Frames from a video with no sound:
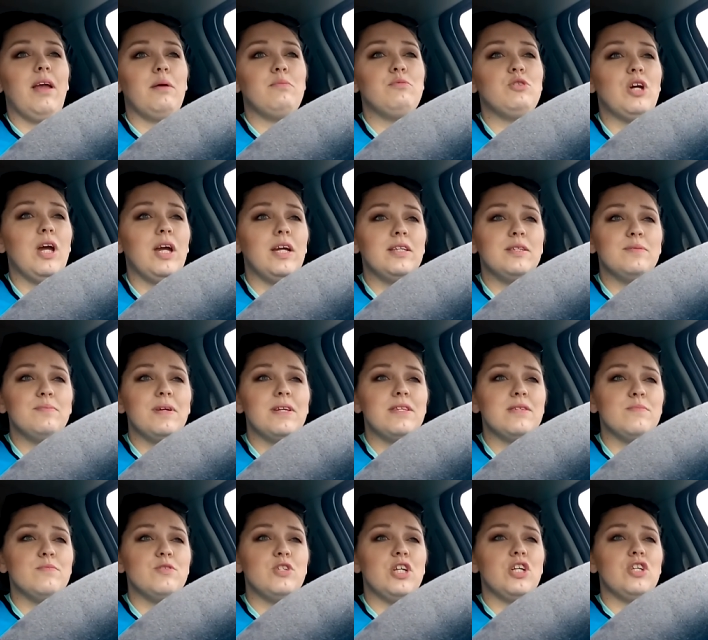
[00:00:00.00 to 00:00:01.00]
I'm trying to
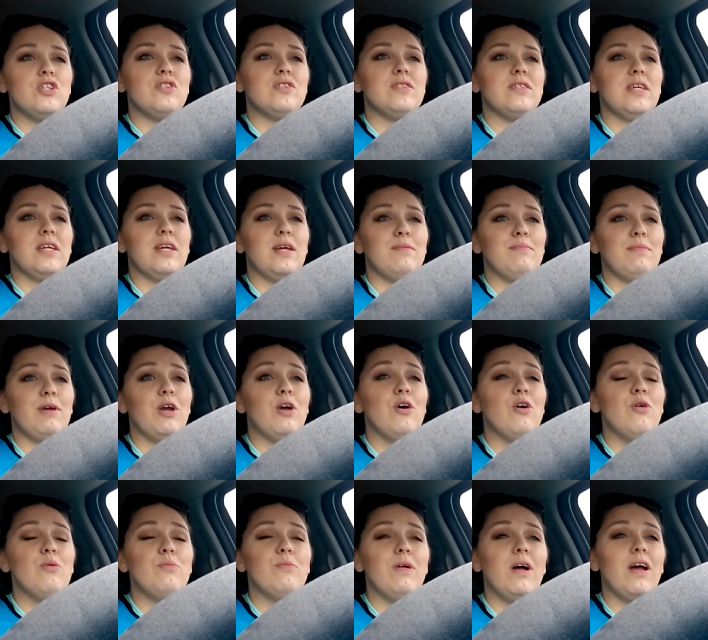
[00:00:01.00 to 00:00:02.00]
make some changes like in my
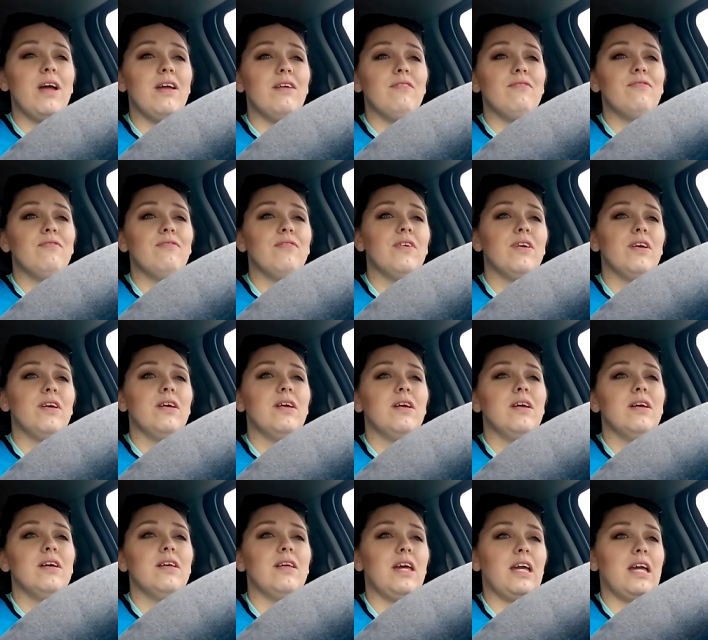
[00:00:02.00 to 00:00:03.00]
home life,
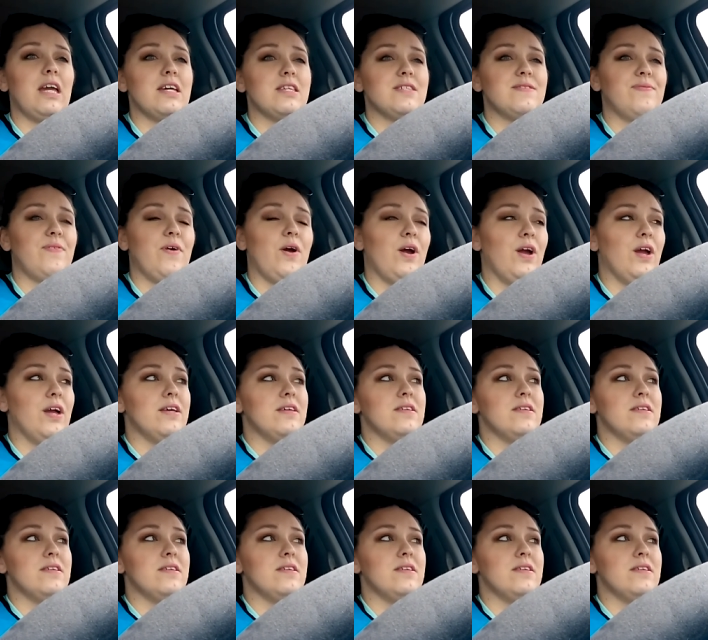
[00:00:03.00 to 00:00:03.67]
like as far